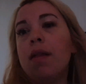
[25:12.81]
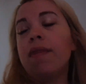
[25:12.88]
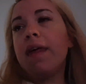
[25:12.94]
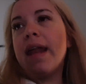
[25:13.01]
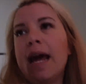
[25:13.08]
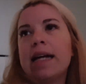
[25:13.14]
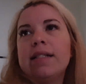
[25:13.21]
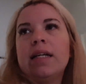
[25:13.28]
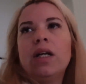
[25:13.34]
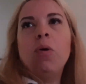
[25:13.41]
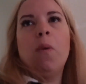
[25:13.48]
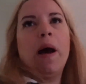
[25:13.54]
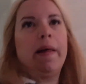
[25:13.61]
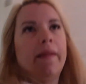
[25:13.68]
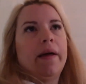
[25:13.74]
that I had done a
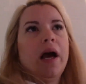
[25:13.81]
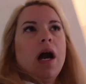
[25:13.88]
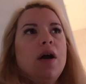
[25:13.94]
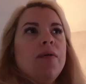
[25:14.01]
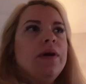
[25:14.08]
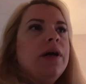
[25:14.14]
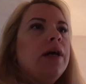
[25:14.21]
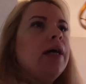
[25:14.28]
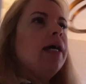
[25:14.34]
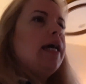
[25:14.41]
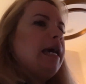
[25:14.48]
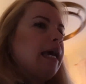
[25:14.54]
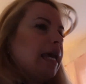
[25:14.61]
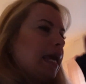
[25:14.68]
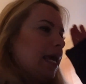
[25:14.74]
while ago.
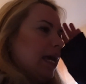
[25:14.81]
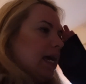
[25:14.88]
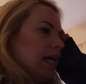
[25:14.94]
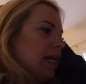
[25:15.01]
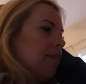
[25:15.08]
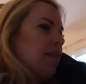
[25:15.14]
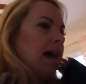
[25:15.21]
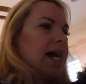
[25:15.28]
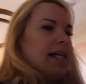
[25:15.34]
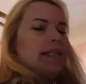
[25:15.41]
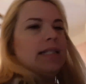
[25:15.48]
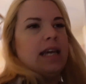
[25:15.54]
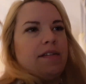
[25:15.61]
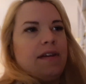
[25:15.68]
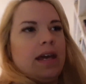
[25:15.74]
And that is
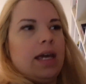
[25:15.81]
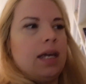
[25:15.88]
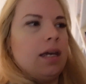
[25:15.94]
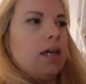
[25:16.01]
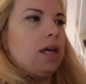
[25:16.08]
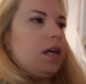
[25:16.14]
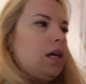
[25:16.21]
giving